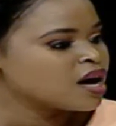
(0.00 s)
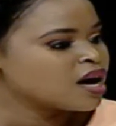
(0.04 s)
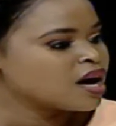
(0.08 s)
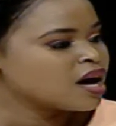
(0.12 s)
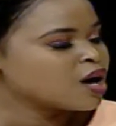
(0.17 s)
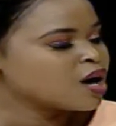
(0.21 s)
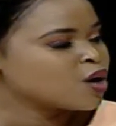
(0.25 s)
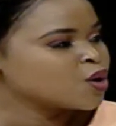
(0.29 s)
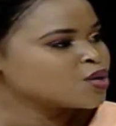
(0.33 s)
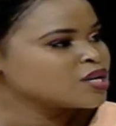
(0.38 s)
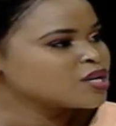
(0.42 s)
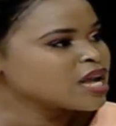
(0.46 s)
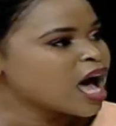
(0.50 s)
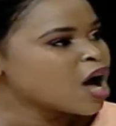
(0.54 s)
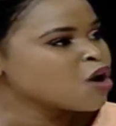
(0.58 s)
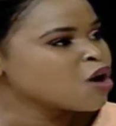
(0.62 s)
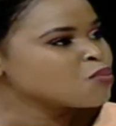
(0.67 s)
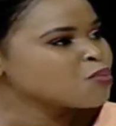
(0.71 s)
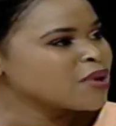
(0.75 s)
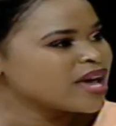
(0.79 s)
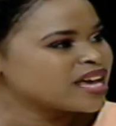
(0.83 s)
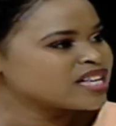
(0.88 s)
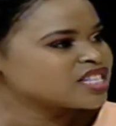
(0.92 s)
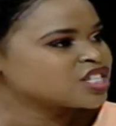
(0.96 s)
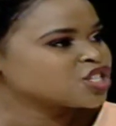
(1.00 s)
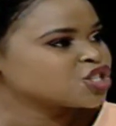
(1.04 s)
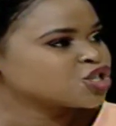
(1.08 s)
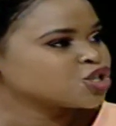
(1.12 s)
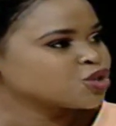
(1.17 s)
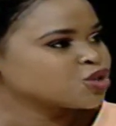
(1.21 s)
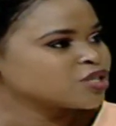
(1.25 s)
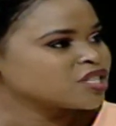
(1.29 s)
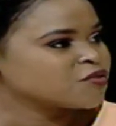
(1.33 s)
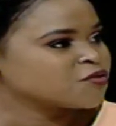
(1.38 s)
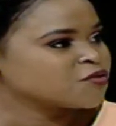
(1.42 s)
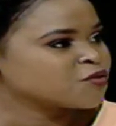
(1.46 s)
uh, on how best
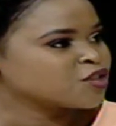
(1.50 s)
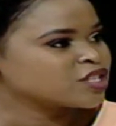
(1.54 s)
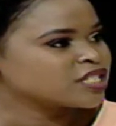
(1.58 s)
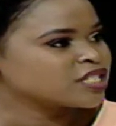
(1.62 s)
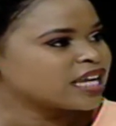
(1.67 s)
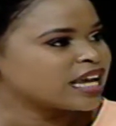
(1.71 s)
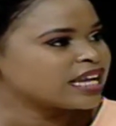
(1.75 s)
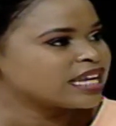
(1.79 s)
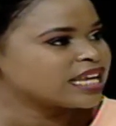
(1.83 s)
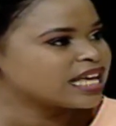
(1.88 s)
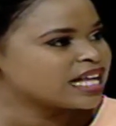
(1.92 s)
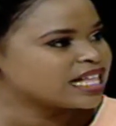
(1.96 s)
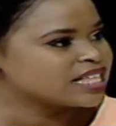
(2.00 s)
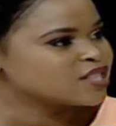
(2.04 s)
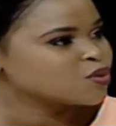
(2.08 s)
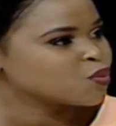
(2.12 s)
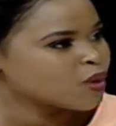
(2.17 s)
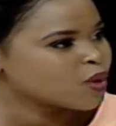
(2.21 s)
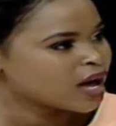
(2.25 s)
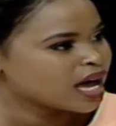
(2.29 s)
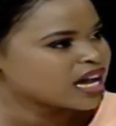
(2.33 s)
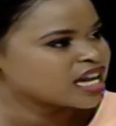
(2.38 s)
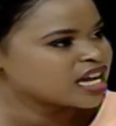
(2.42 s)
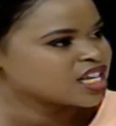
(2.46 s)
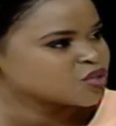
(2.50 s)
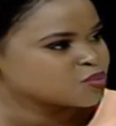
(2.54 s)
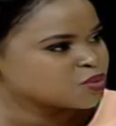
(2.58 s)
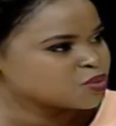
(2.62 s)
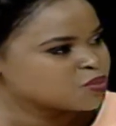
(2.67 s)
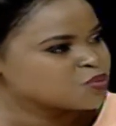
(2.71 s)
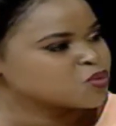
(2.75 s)
should the frontline health workers be